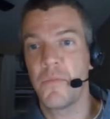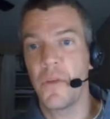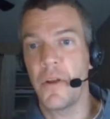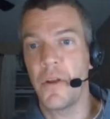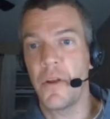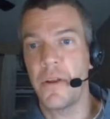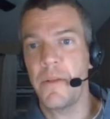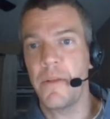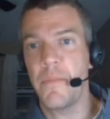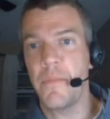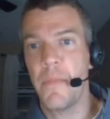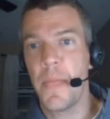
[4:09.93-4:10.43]
All
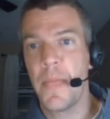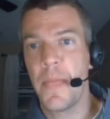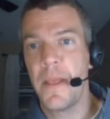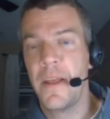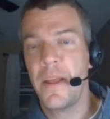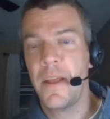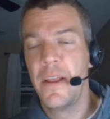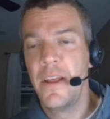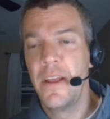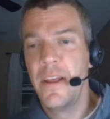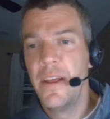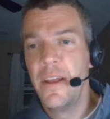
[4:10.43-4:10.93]
right.
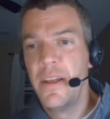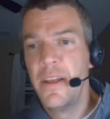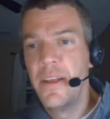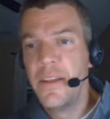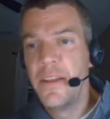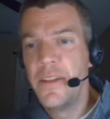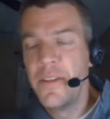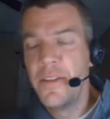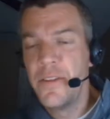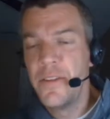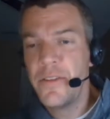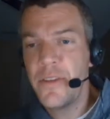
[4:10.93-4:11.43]

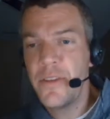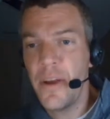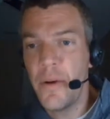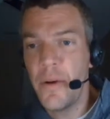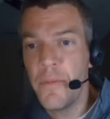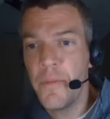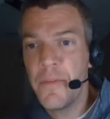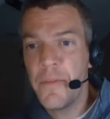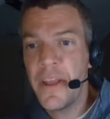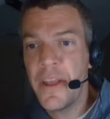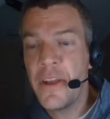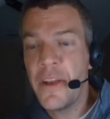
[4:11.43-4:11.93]

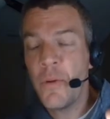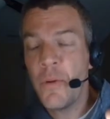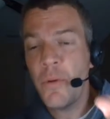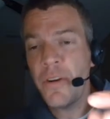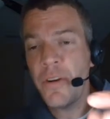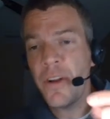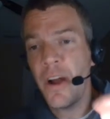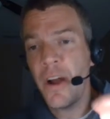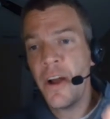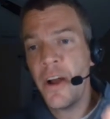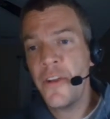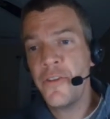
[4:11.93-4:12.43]
So in
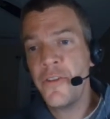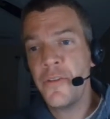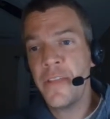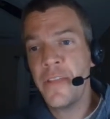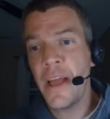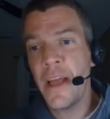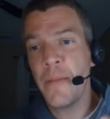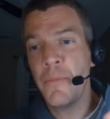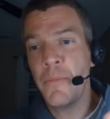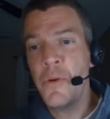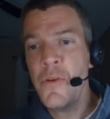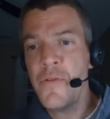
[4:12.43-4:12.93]
order to undo
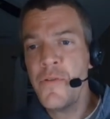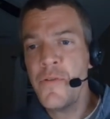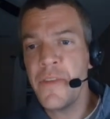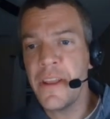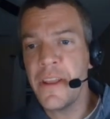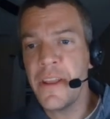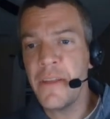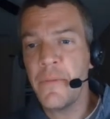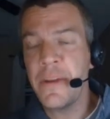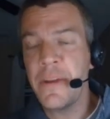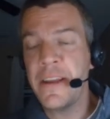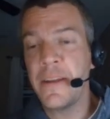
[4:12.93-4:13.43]
that
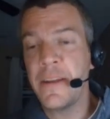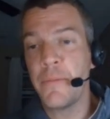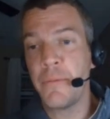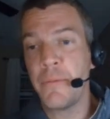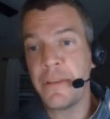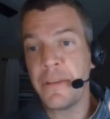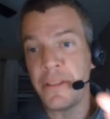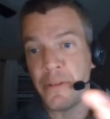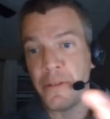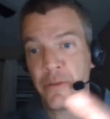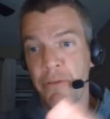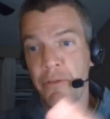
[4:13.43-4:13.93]
movie, we need to
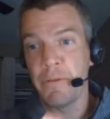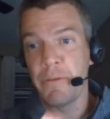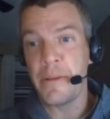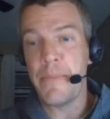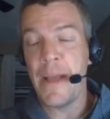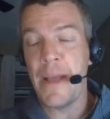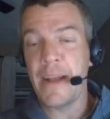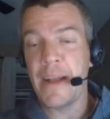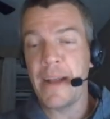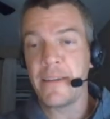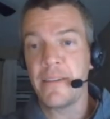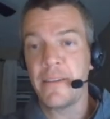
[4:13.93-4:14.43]
bring those three
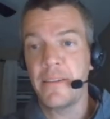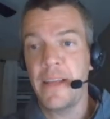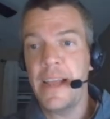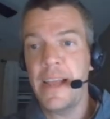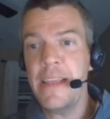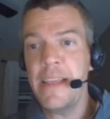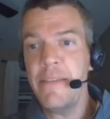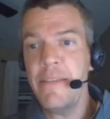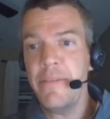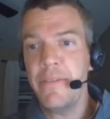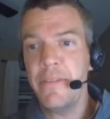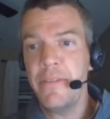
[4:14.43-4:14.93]
back to
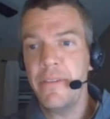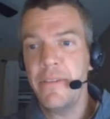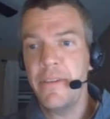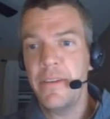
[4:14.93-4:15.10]
life.